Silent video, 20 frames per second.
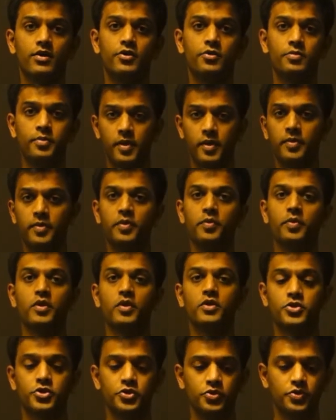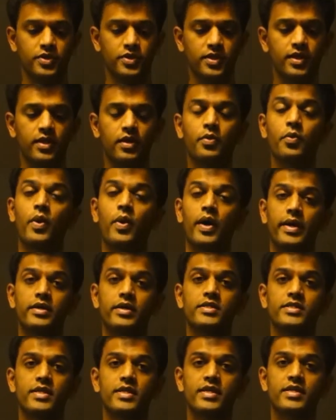you probably want to choose a little
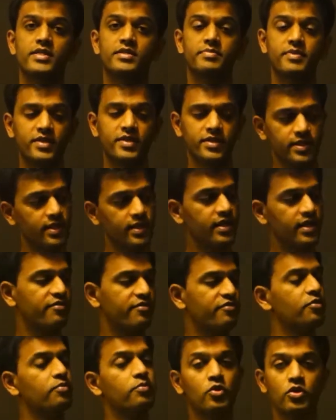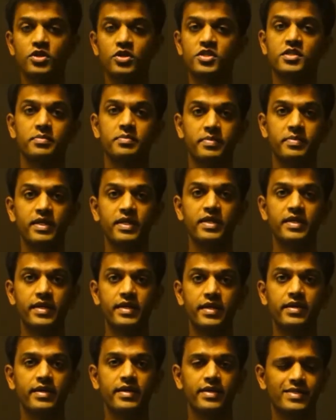wider size because it will give you more
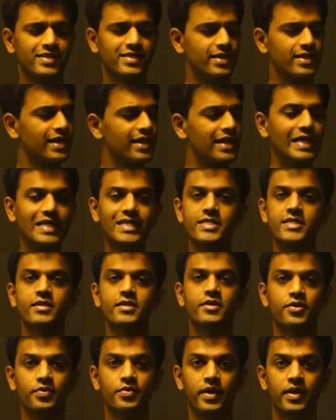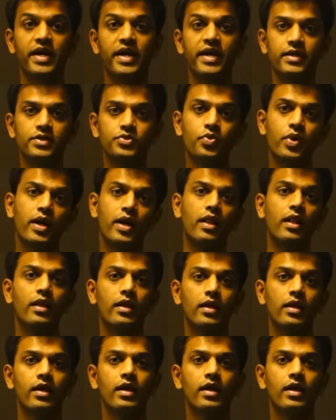stability. It's a little easier to ride as well.